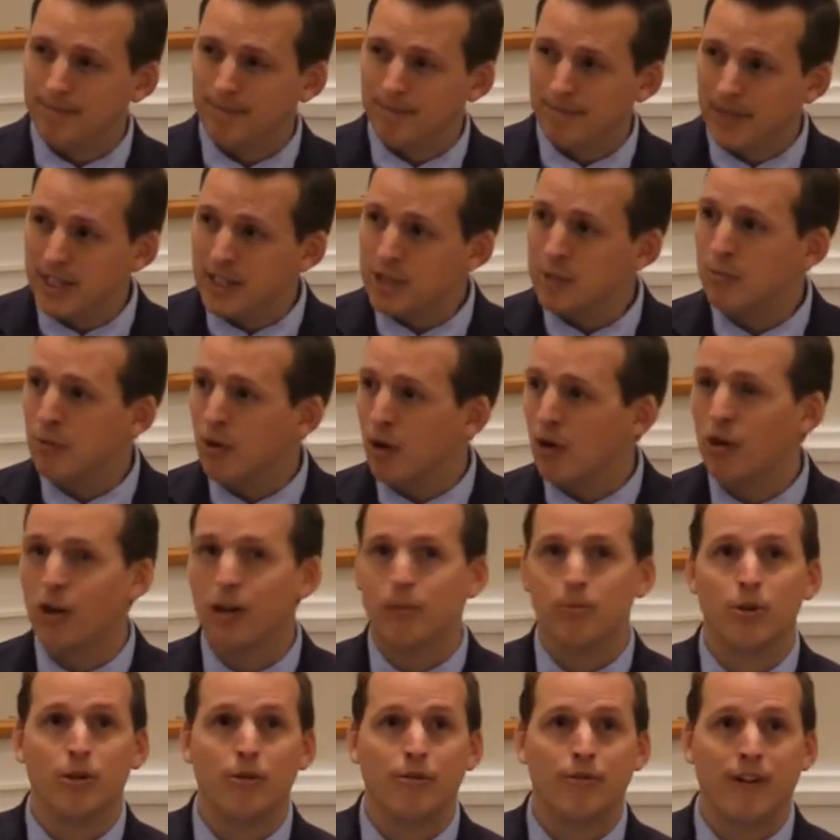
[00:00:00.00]
This
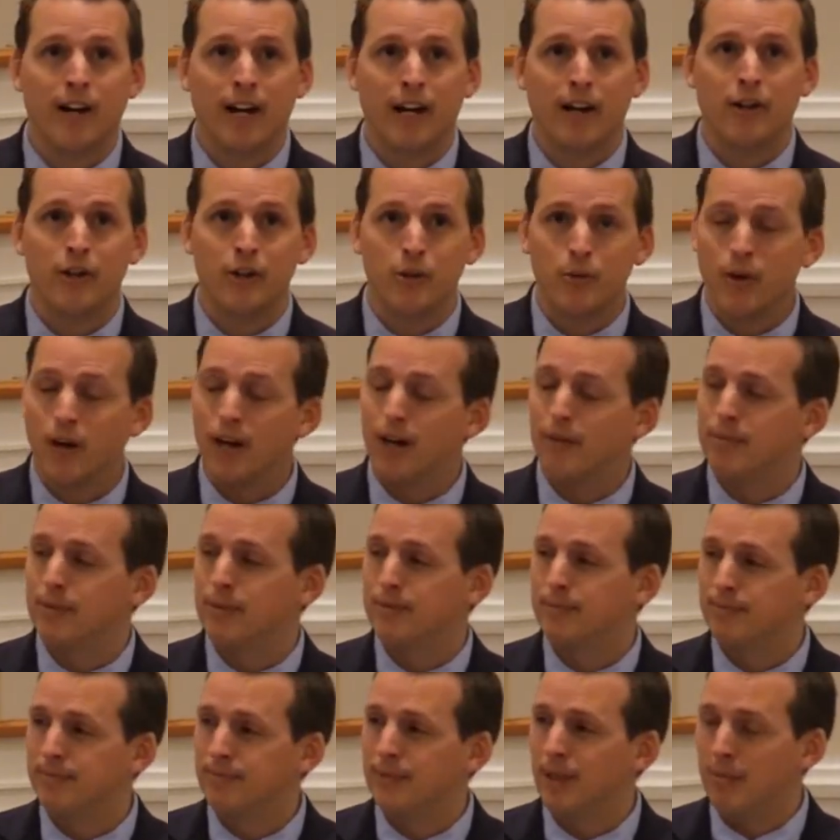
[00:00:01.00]
program will fire you up
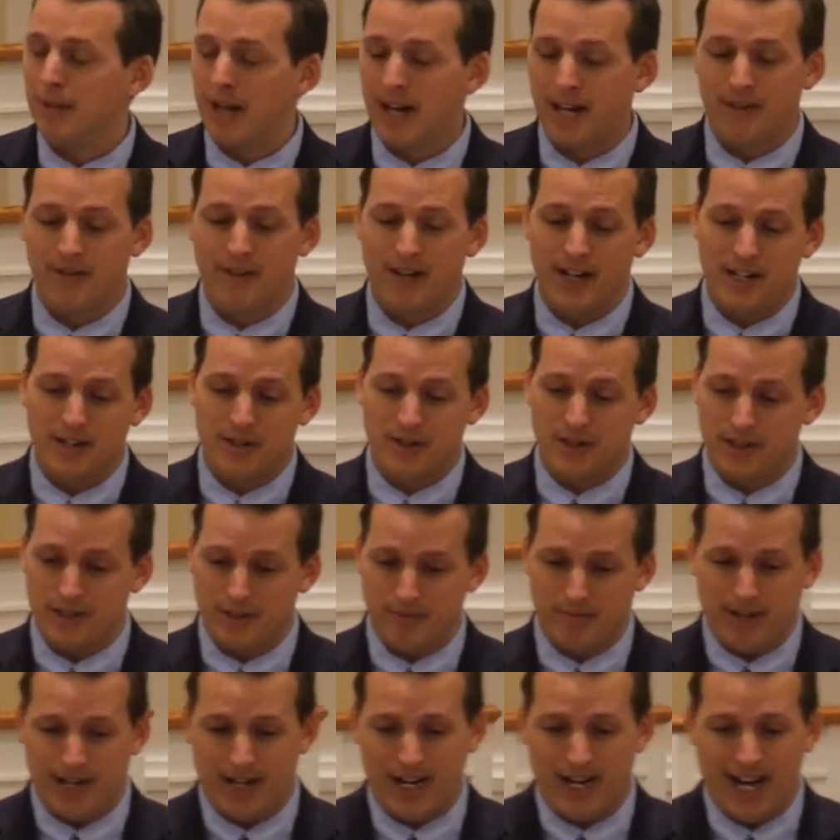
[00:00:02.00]
about
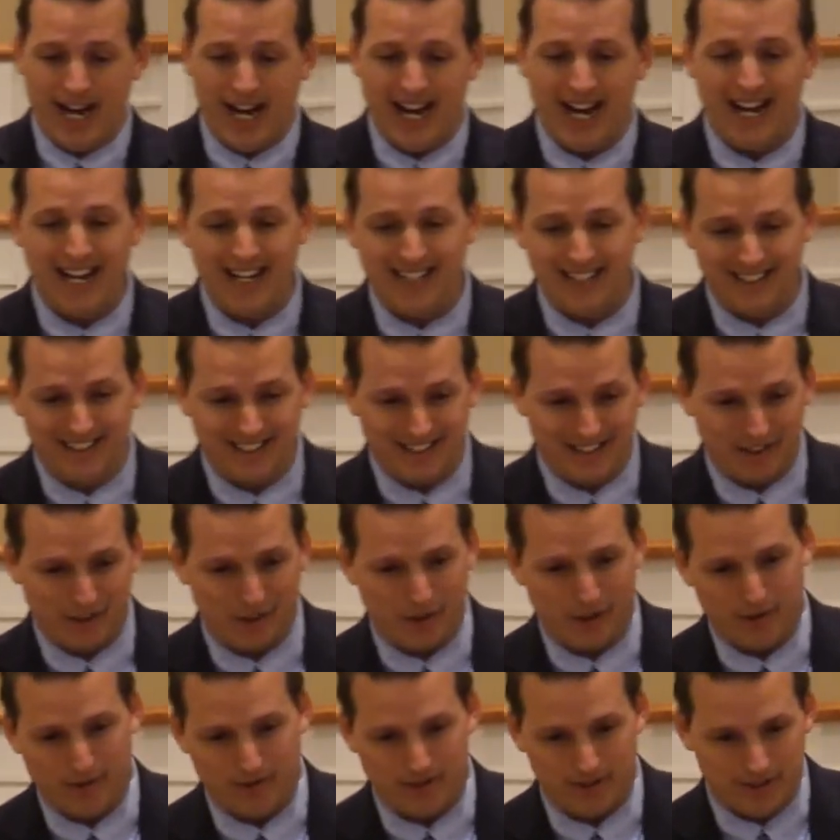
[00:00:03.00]
evangelism. I highly
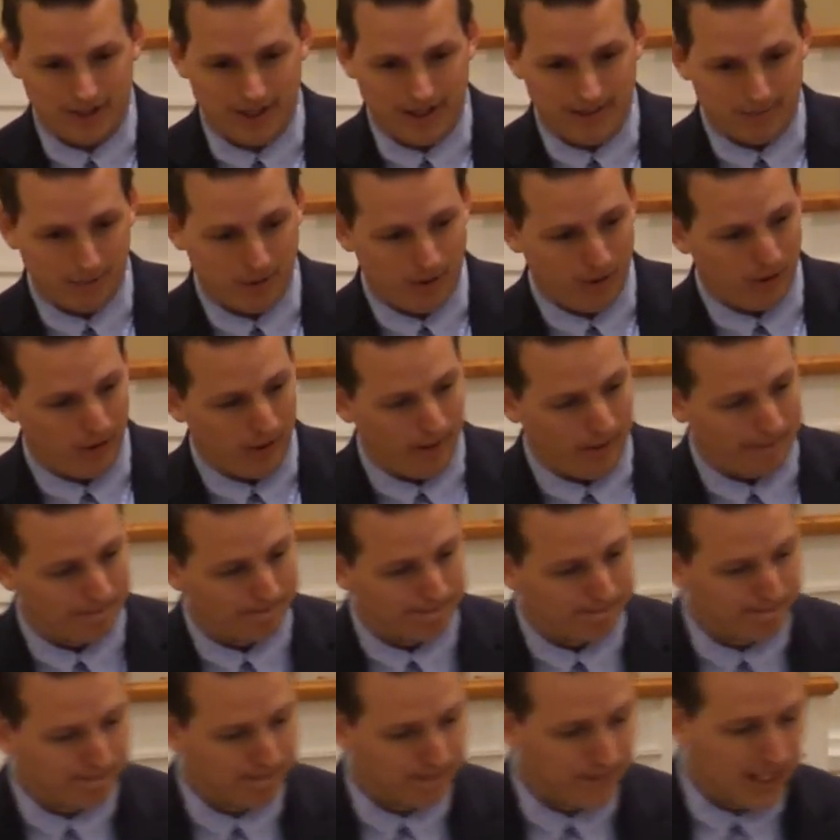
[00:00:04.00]
encourage that
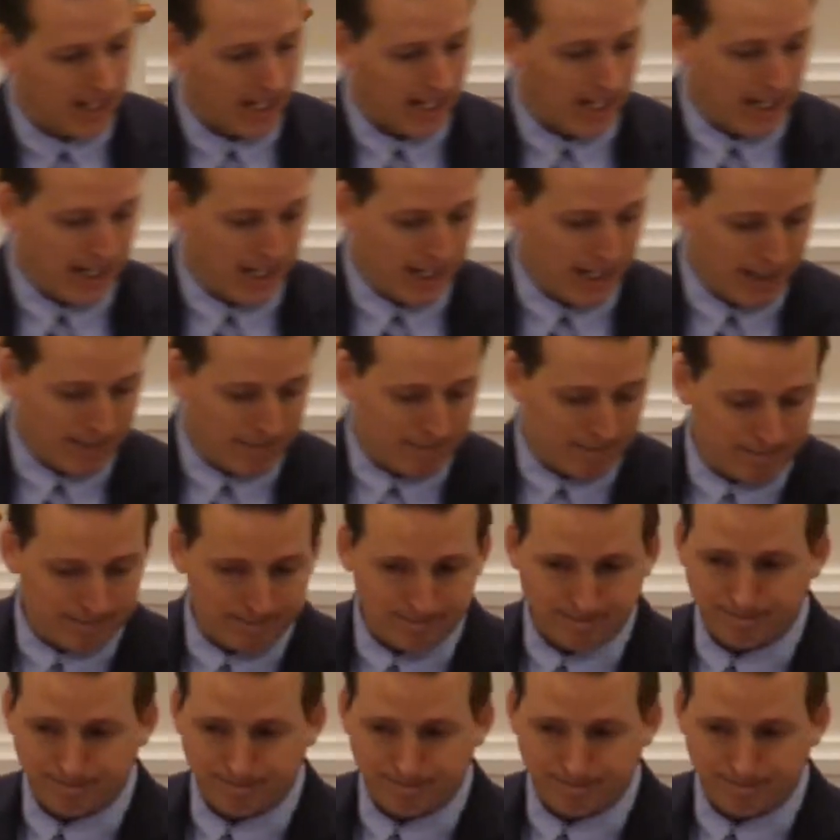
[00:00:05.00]
program.